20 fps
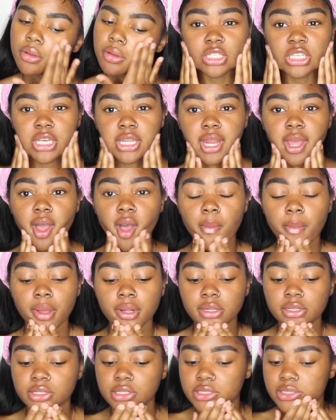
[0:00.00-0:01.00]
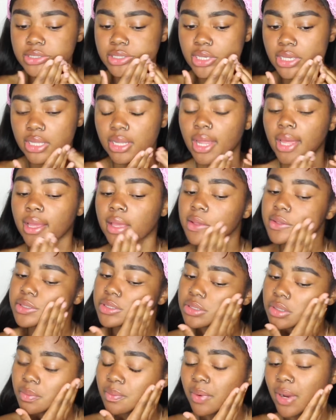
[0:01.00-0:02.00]
So yeah, now I'm about to just see, like, is
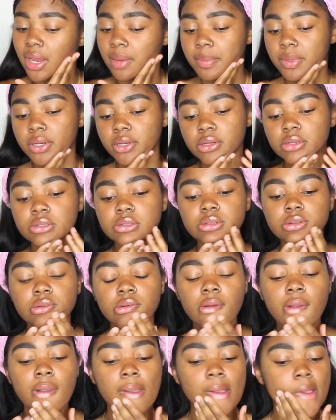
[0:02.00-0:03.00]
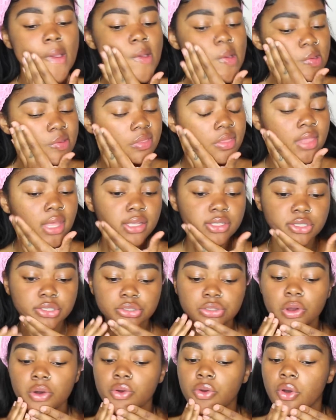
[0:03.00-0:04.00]
it the primer that
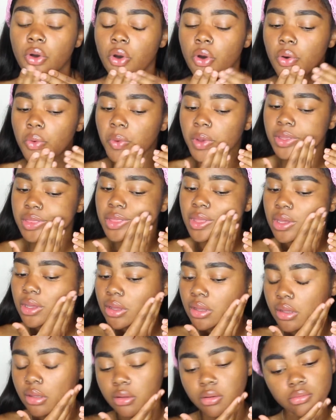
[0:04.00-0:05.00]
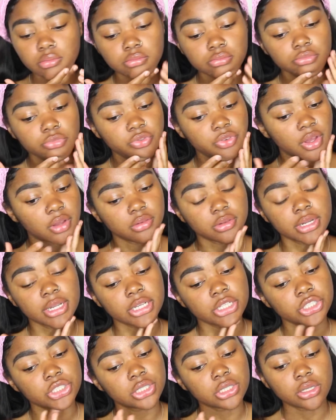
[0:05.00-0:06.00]
just don't go with the
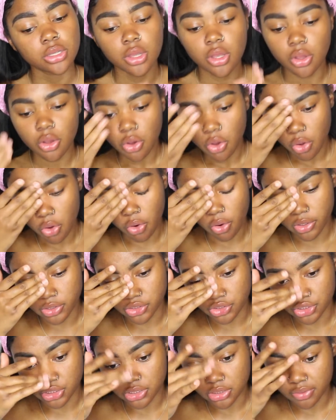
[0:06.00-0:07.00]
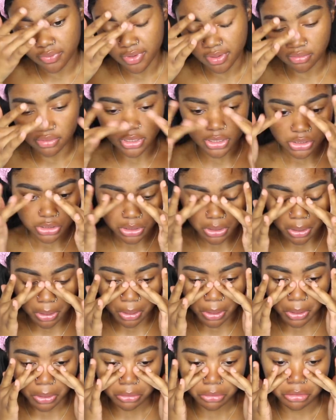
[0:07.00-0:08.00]
foundation, or it's just the
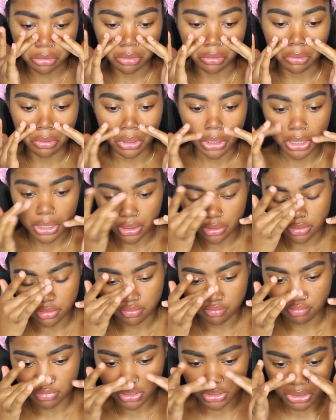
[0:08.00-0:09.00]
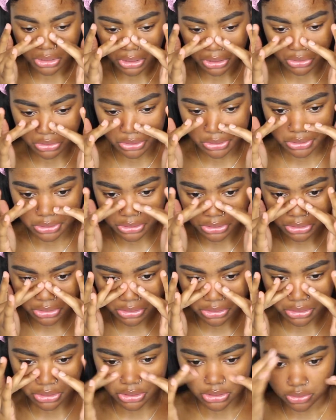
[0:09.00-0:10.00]
foundation in general, like it
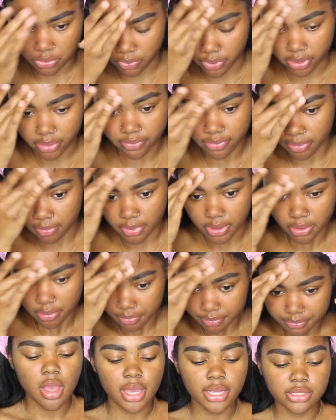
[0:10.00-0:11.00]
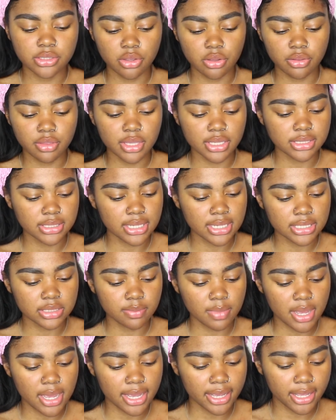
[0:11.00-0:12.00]
just doesn't work for me. Alright, so this
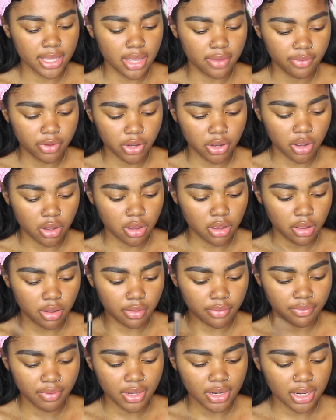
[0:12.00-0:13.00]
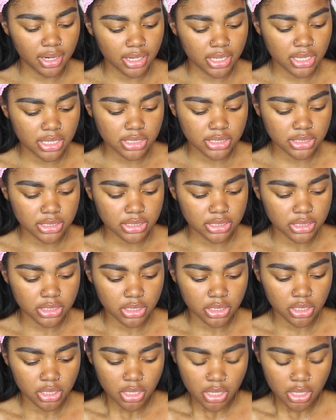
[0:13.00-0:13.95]
is my CoverGirl Vitalisse